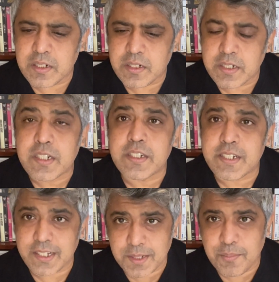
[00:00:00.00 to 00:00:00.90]
didn't
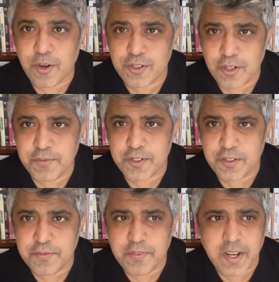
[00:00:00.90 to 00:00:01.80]
set the box office on
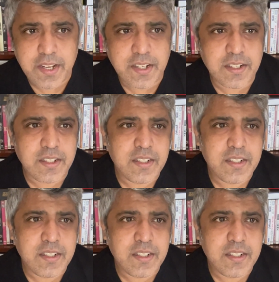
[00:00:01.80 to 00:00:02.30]
fire.